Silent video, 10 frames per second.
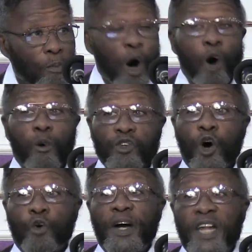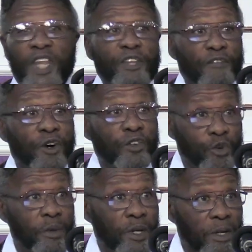Paul was already in the
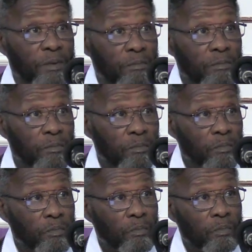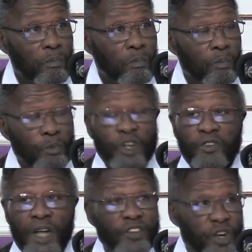first dominion.
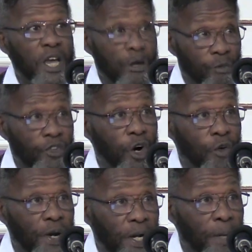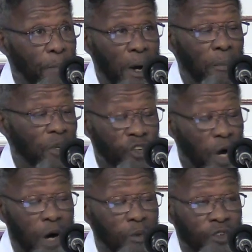Just like James was already, I mean
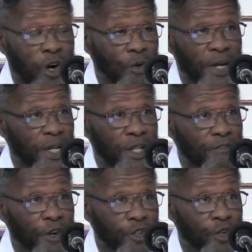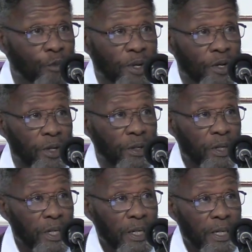John was already in the first dominion.
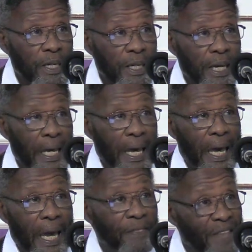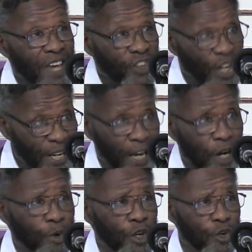And that's
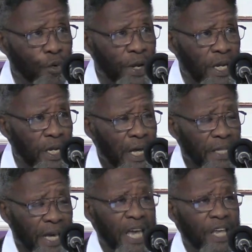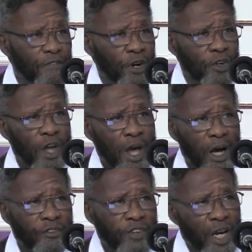clear when you read the eighth verse
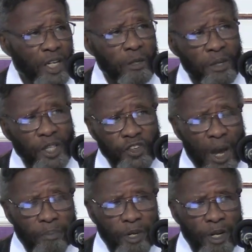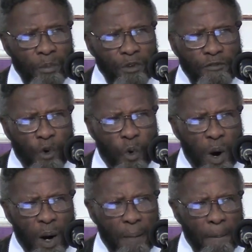of 2 Timothy chapter number
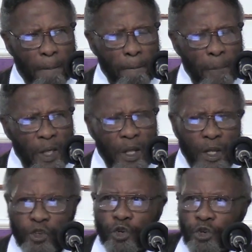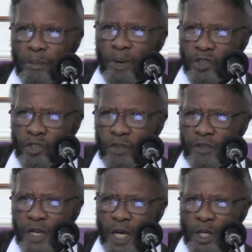four. Two dimensions
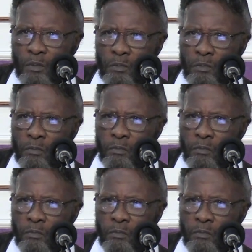of the kingdom.